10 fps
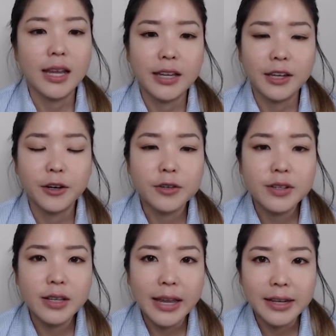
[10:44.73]

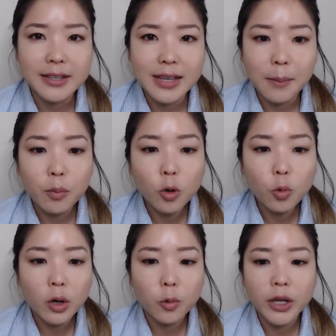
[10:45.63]
Here's an example
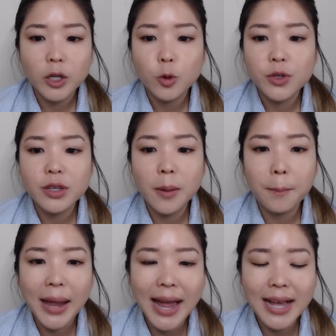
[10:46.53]
where we use the
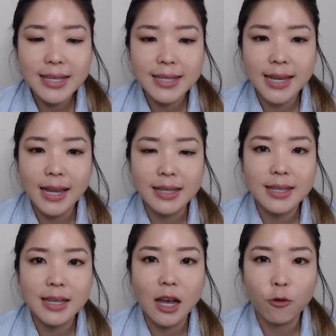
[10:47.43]
past
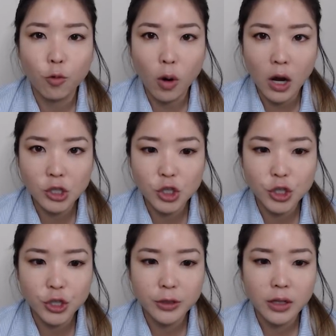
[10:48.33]
tense of
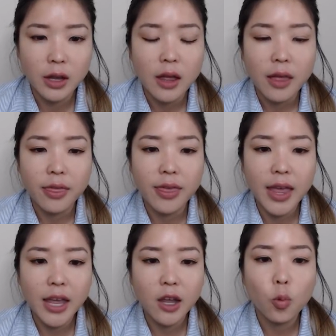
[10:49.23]
watch.
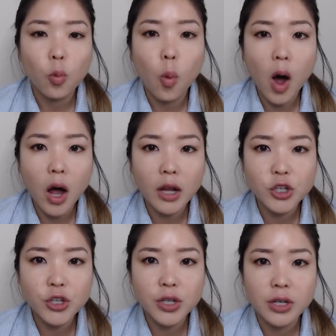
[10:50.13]
They
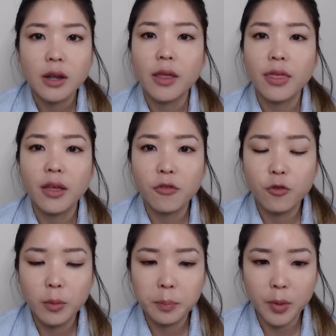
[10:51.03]
watched the
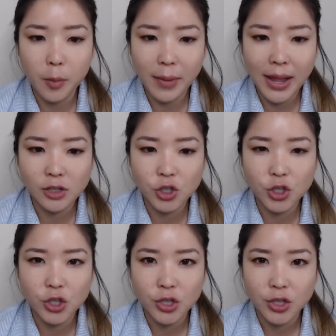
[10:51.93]
football
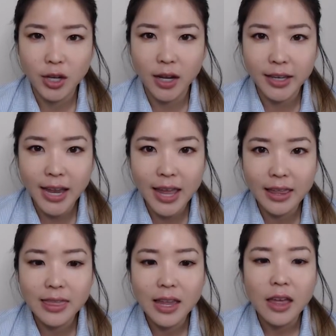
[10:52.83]
match.
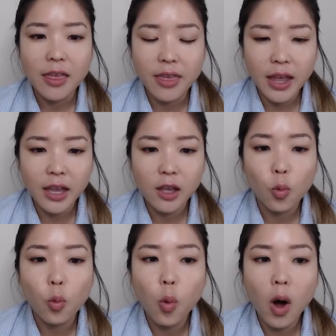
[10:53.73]
Again, they
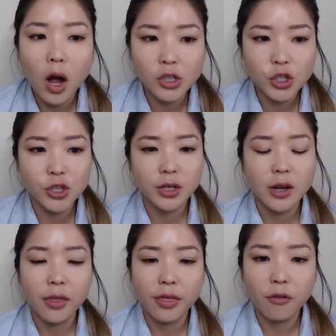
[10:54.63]
watched
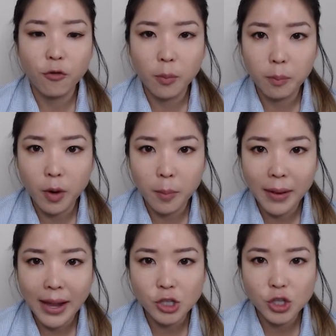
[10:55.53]
the football
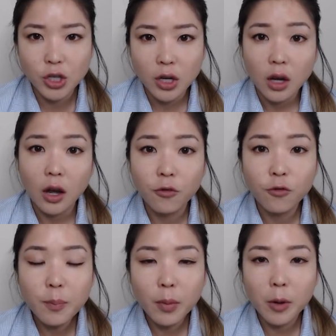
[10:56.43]
match. A
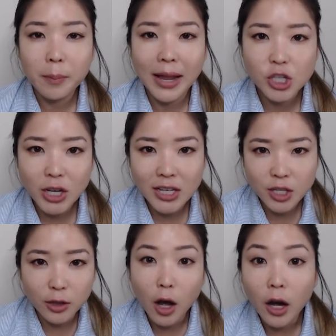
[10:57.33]
football match has a
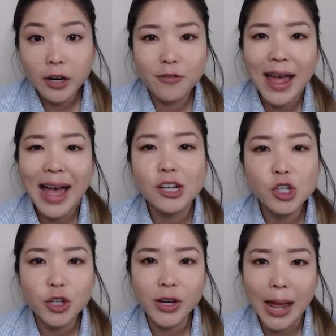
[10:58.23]
lot of
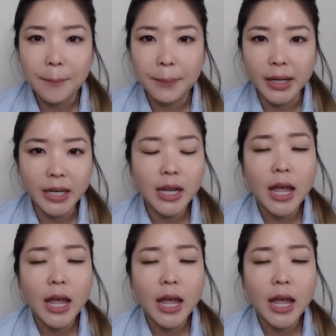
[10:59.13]
action happening